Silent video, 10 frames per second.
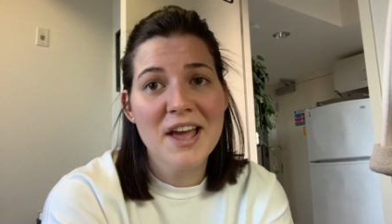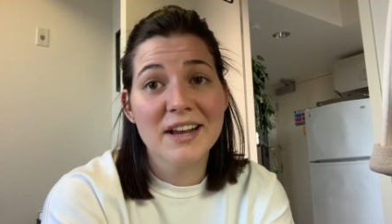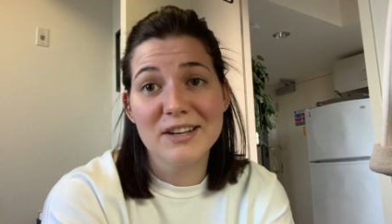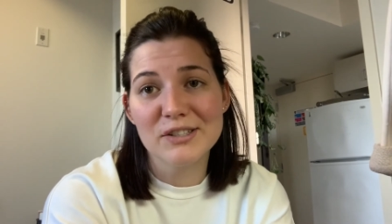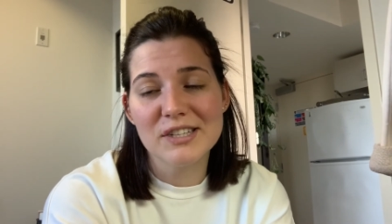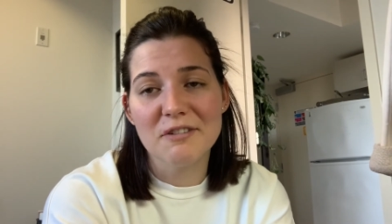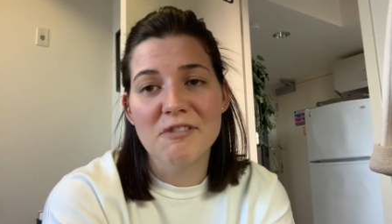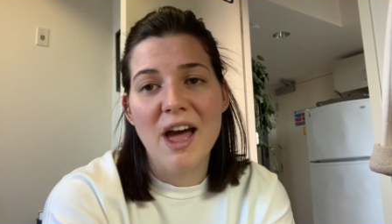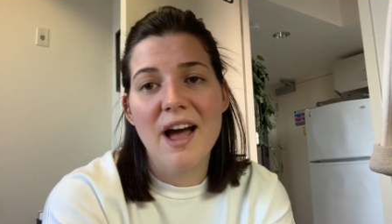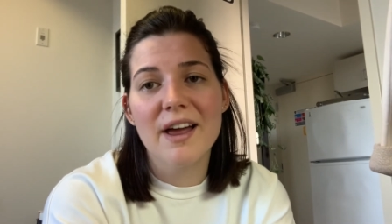guilty of
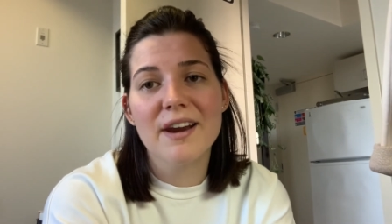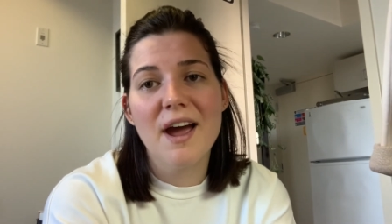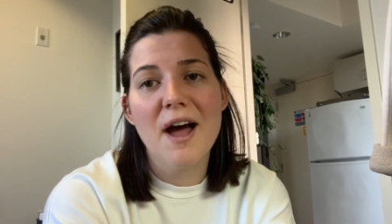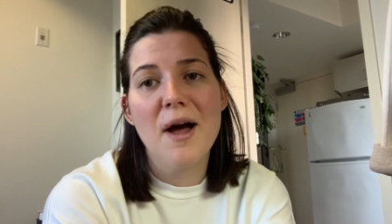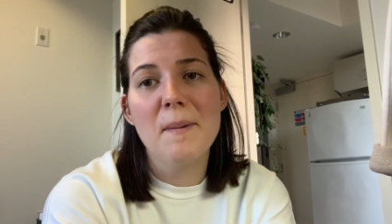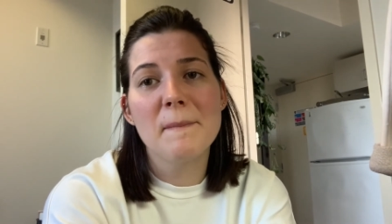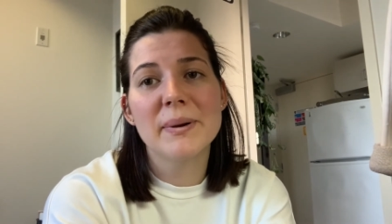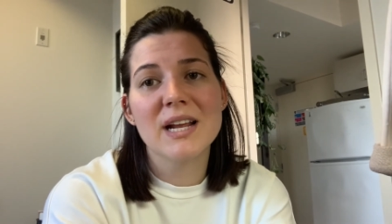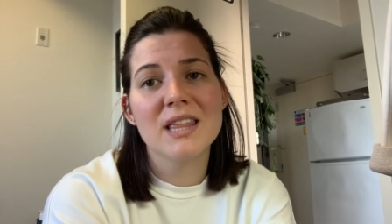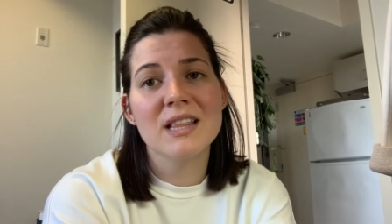that. Um,
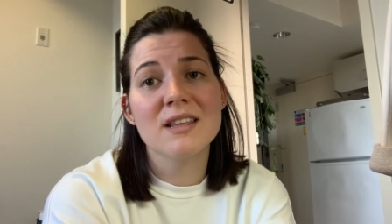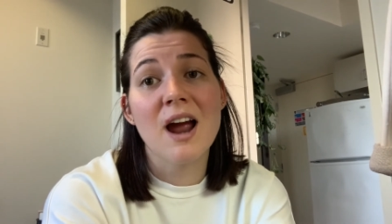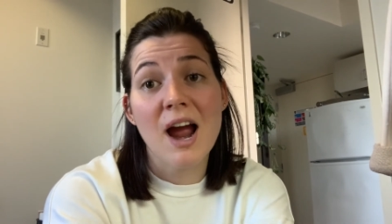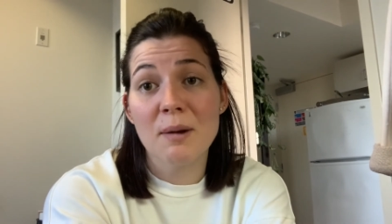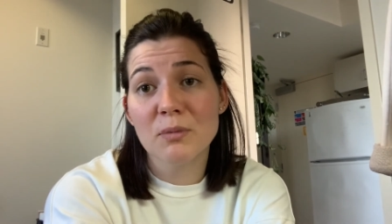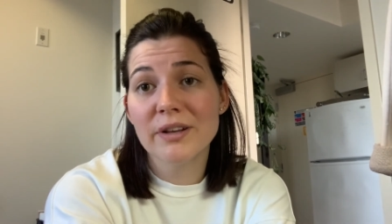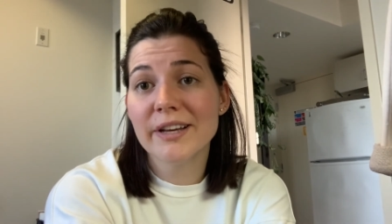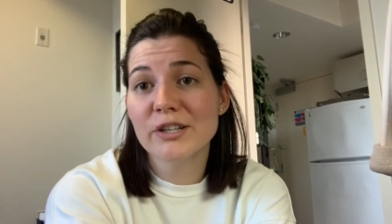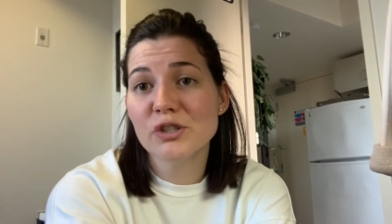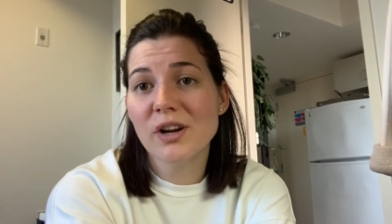but I think that I'm really
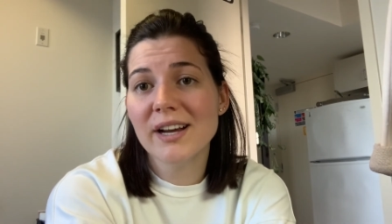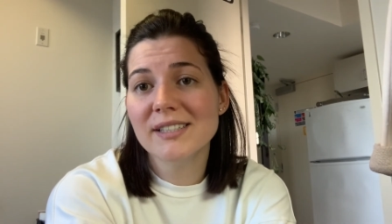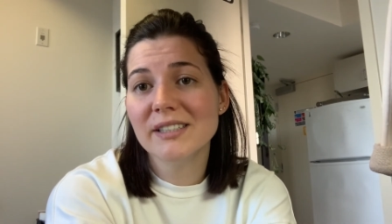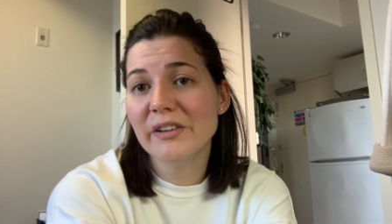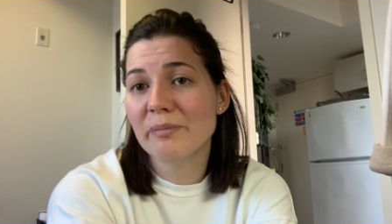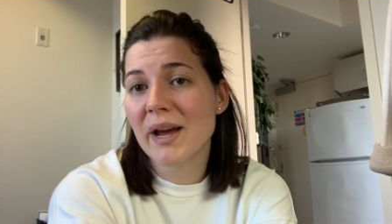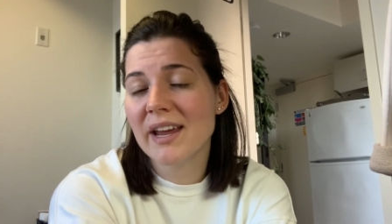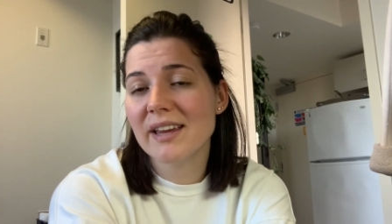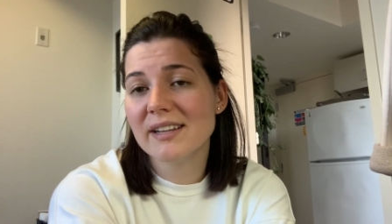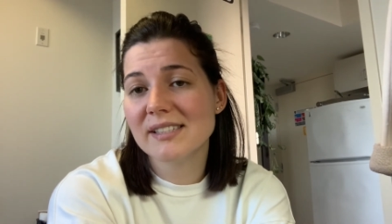gonna try to leave my
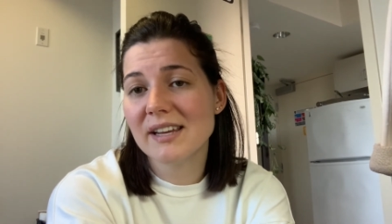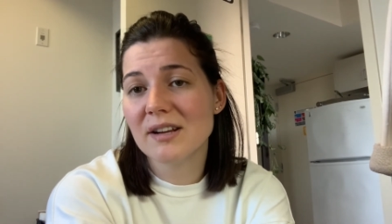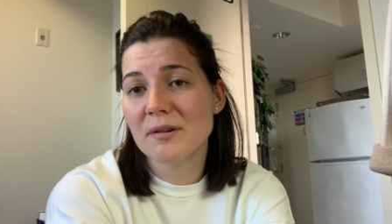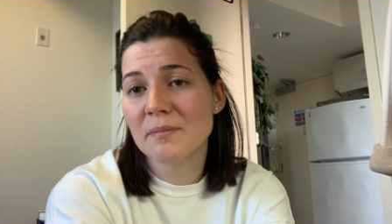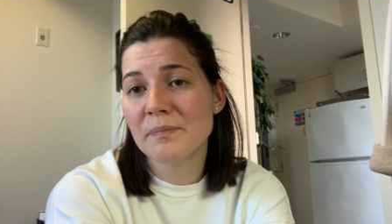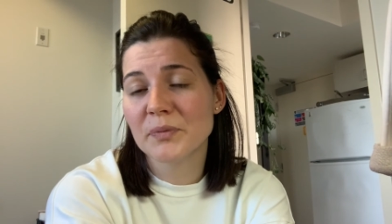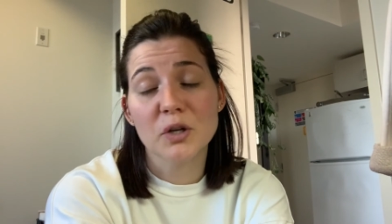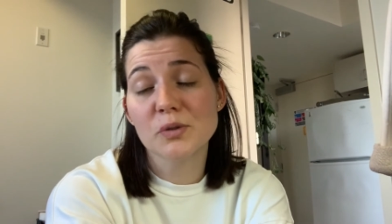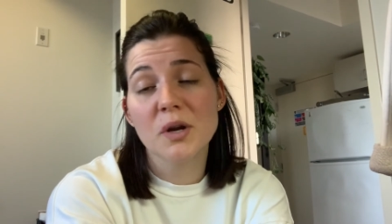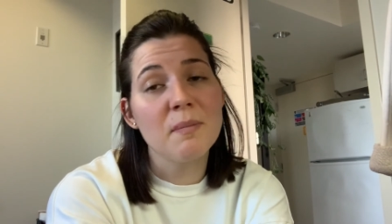exam,
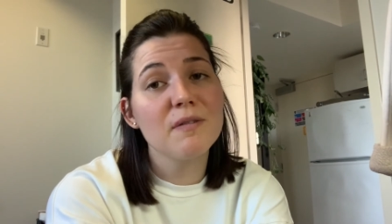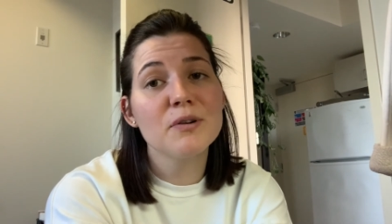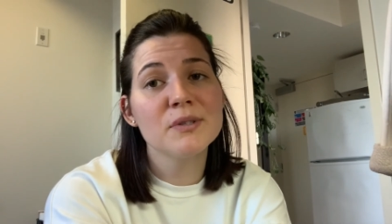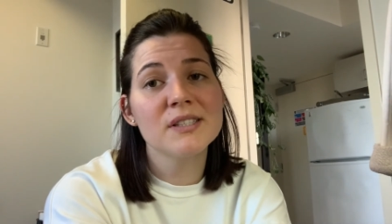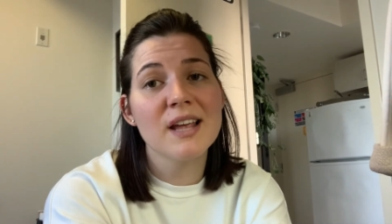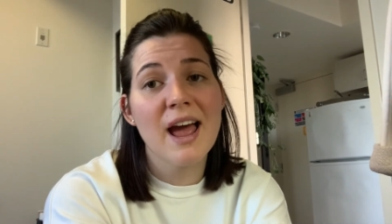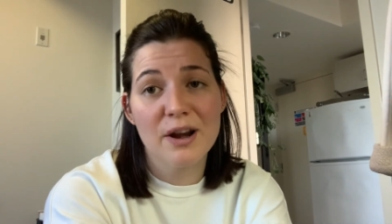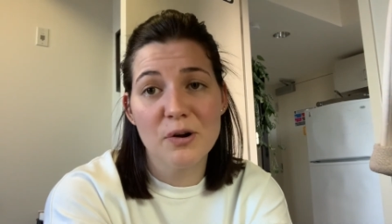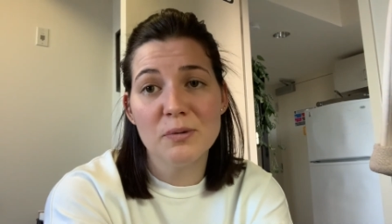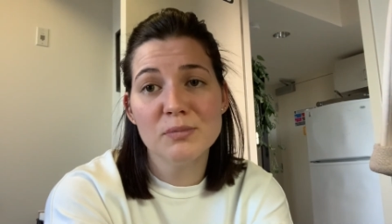or sorry, my phone at
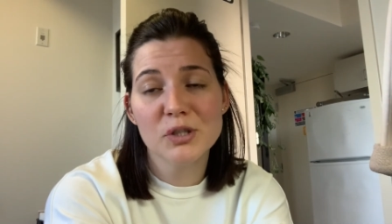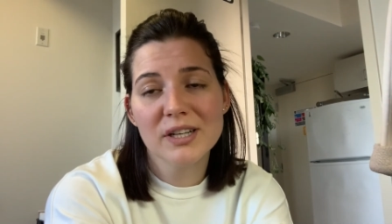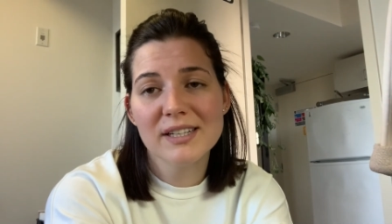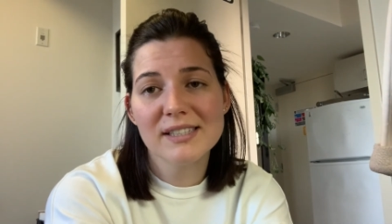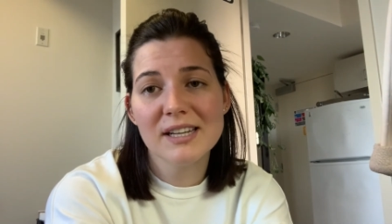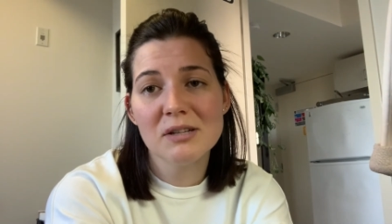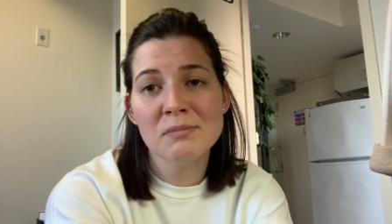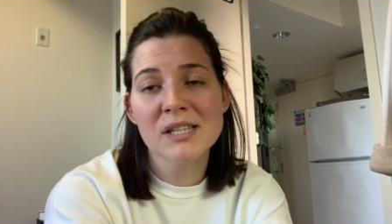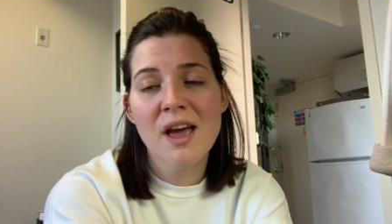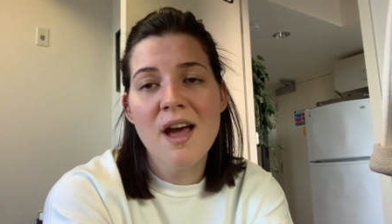home during exams.